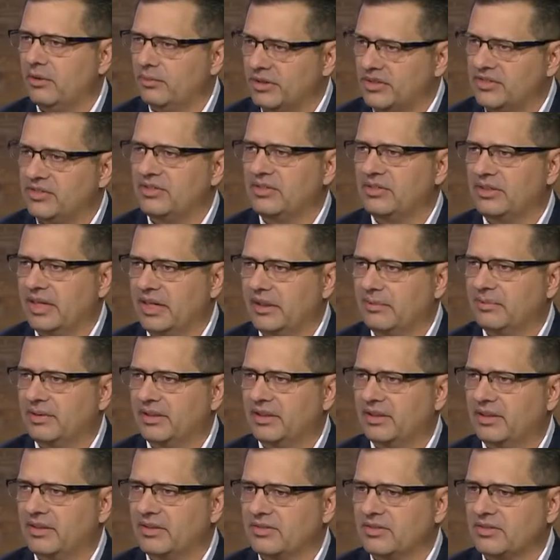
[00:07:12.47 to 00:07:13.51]
we do that,
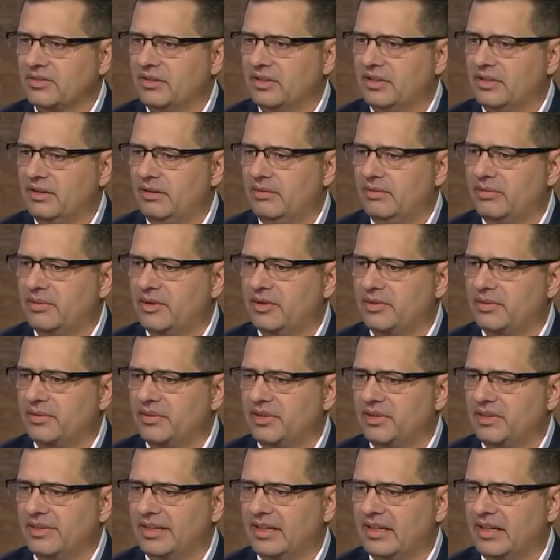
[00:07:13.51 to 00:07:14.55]
because
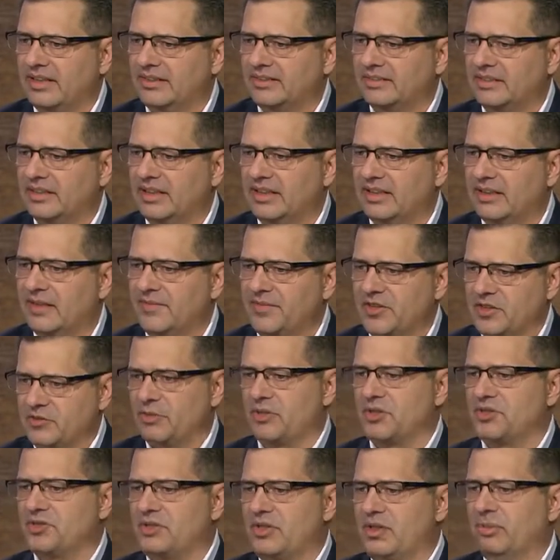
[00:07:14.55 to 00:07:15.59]
the thing I see that's
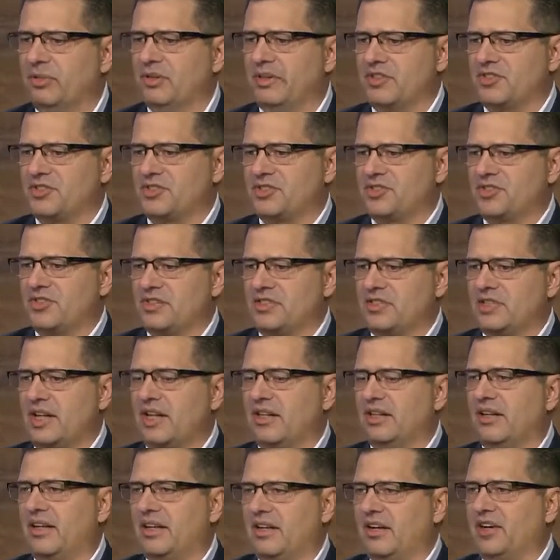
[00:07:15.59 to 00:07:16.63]
most troubling is there's
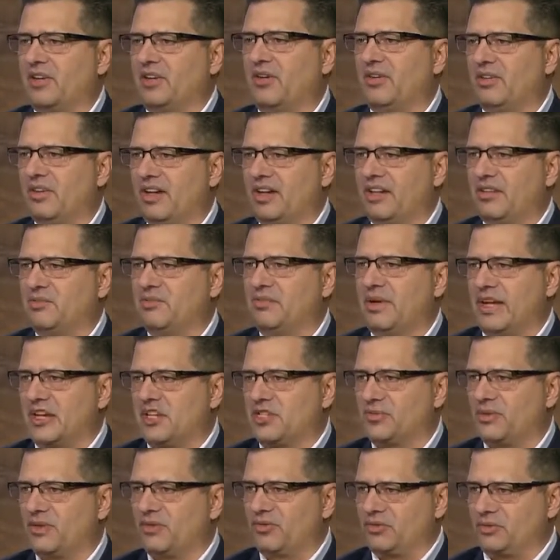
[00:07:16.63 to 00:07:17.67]
not a lot of underlying
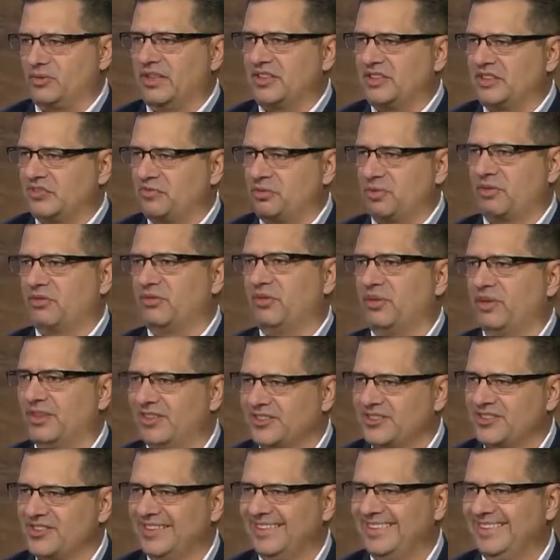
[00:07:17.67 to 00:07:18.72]
management of risk of
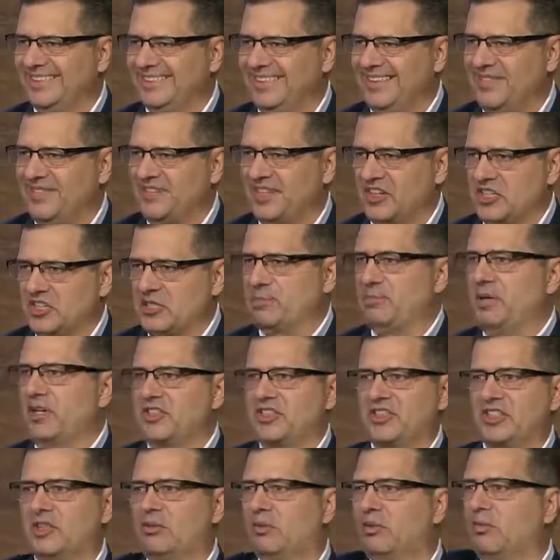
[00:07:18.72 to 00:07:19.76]
portfolios. Sure.
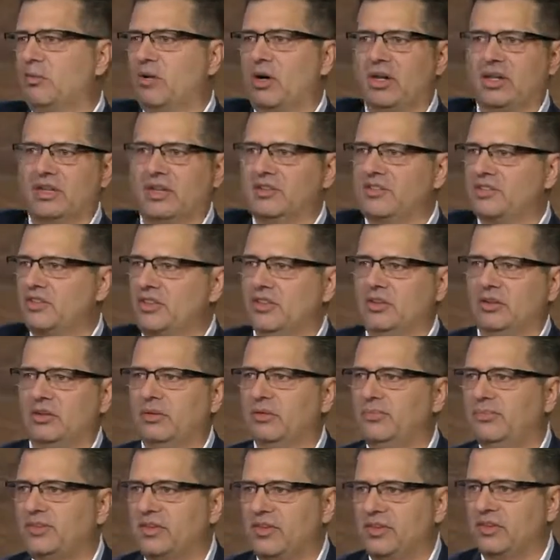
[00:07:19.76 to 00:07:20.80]
Especially when markets
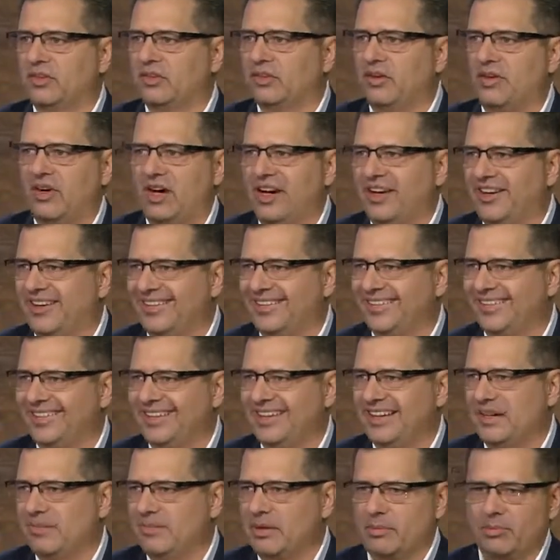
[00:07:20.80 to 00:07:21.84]
go higher.
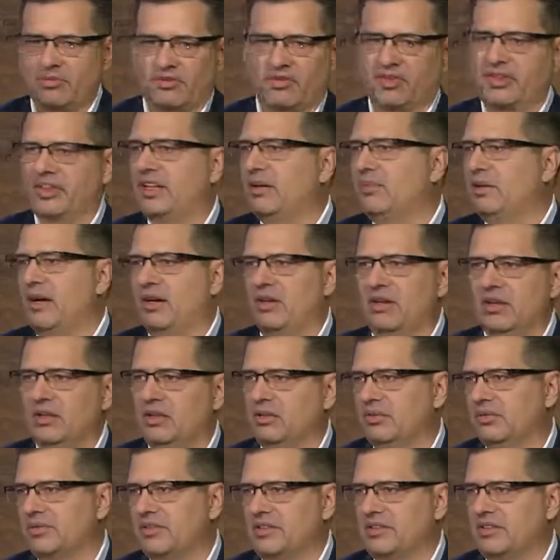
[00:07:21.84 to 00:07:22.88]
Yeah. People forget
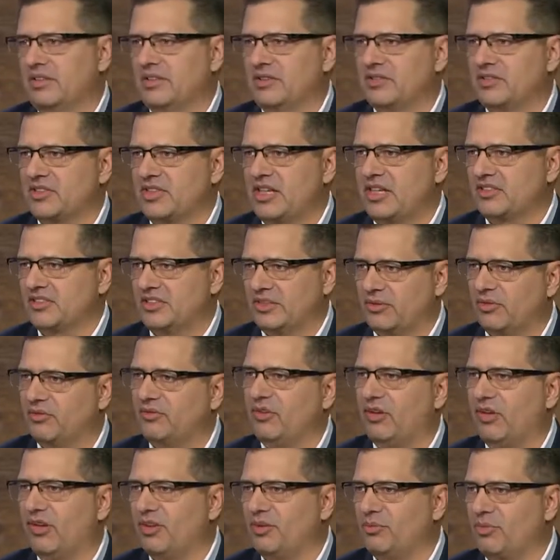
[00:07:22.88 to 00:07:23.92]
about, stocks never
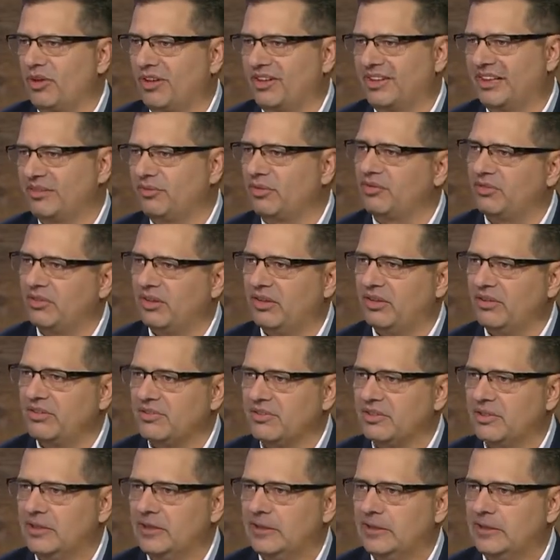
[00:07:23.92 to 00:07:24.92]
fall, the market never falls.